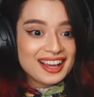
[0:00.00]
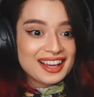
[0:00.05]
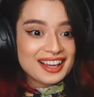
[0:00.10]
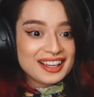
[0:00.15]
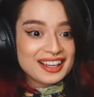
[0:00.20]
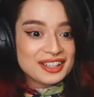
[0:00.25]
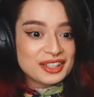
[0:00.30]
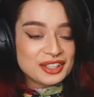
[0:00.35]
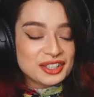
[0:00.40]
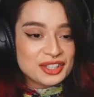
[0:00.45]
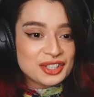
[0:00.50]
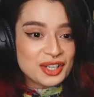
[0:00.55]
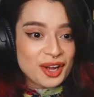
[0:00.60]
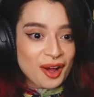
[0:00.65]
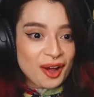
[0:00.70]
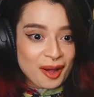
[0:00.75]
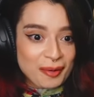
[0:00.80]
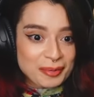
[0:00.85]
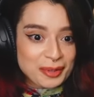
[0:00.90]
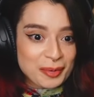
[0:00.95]
Good
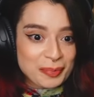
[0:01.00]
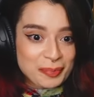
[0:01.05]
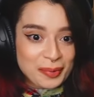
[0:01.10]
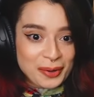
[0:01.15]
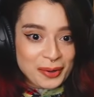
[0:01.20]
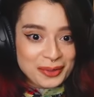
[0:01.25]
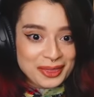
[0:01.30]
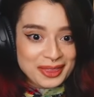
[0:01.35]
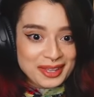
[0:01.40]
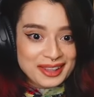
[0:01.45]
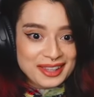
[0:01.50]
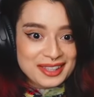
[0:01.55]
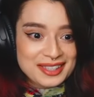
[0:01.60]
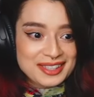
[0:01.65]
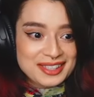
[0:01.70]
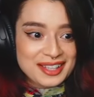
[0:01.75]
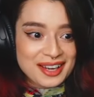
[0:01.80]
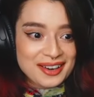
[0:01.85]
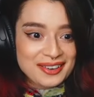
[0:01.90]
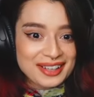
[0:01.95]
job! You're both in the
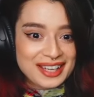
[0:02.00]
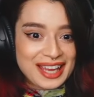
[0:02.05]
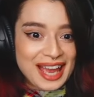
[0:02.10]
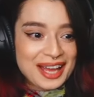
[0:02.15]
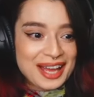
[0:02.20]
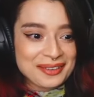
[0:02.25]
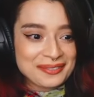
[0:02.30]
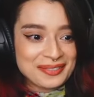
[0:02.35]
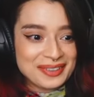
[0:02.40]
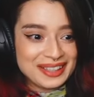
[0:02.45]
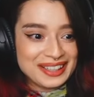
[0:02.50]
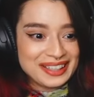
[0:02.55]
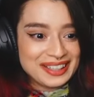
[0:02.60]
Scare Academy!